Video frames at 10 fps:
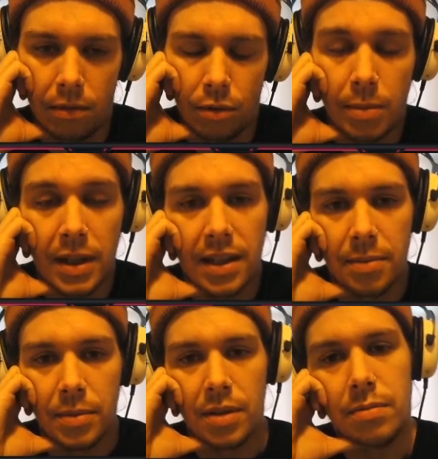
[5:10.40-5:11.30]
Or I might let
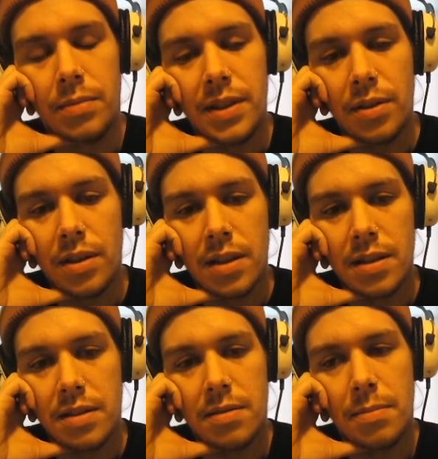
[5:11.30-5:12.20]
them go. They're not gonna
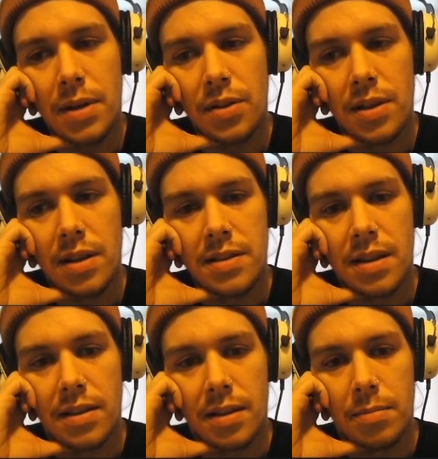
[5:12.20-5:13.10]
cast. They might not cast
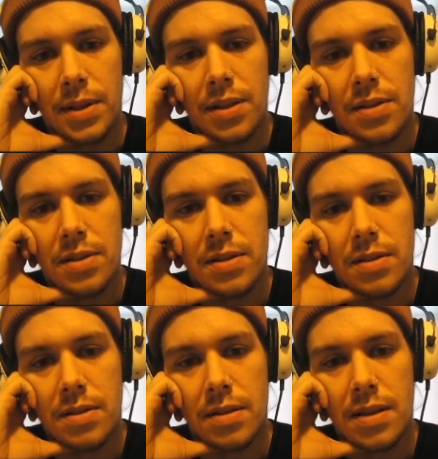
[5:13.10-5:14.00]
anything because
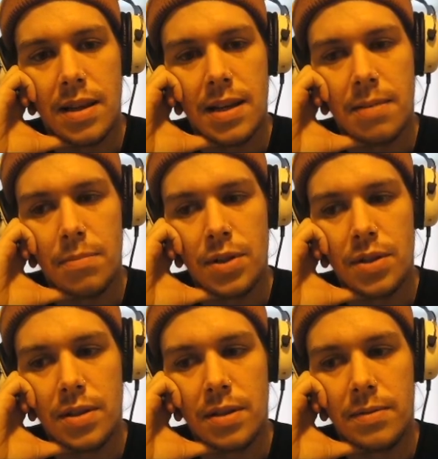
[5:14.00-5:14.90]
the ambusher